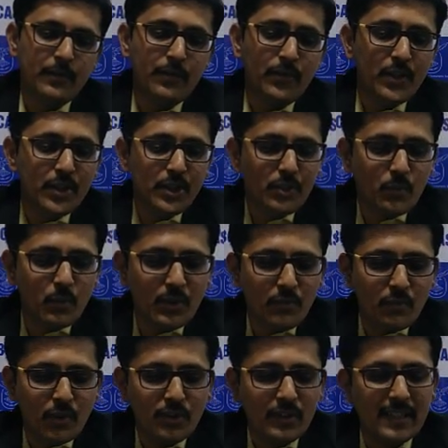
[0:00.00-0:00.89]
The first
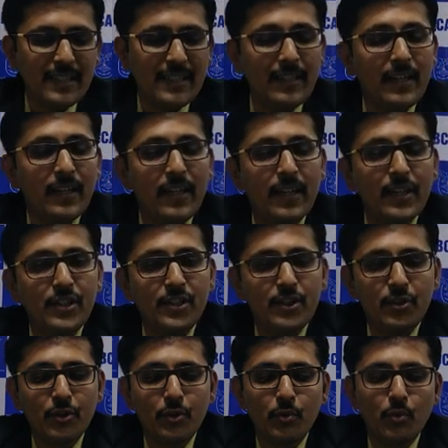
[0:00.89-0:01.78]
one was in
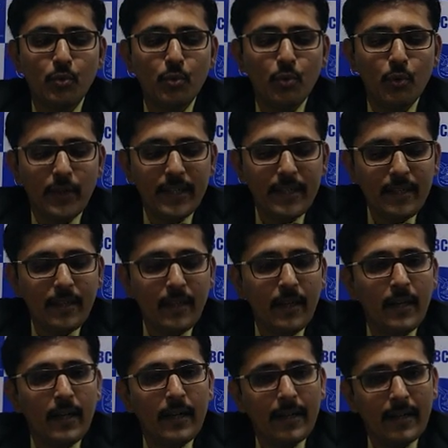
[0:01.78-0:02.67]
relation to
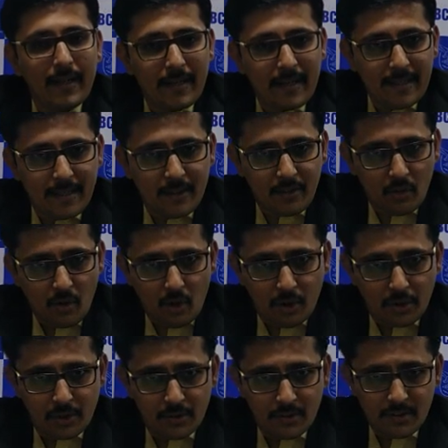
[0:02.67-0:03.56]
Ooty Gate
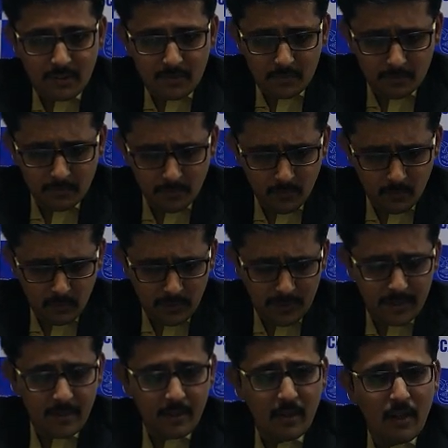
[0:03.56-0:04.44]
hotels,
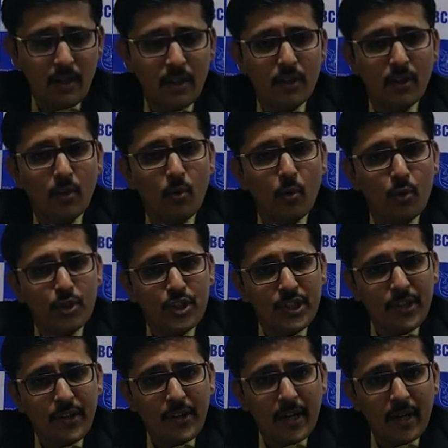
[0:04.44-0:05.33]
where the
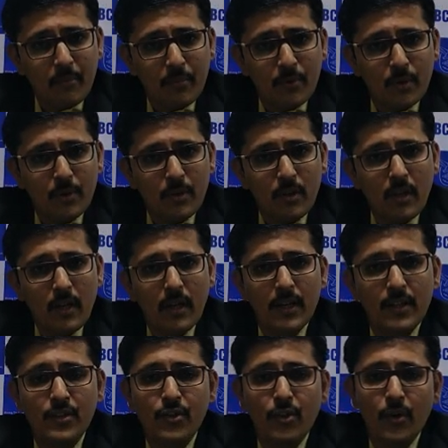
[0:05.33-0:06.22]
Cochin Tribunal
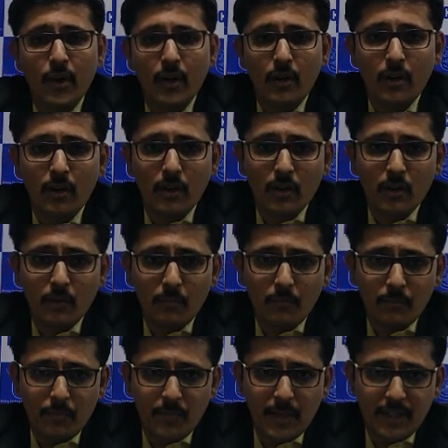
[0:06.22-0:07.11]
has
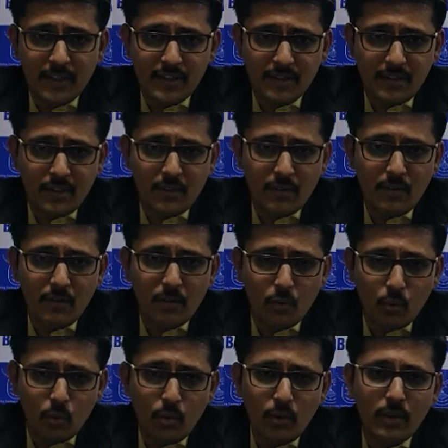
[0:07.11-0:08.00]

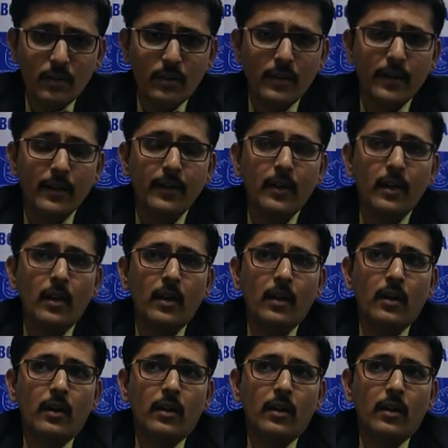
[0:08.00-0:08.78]
ruled that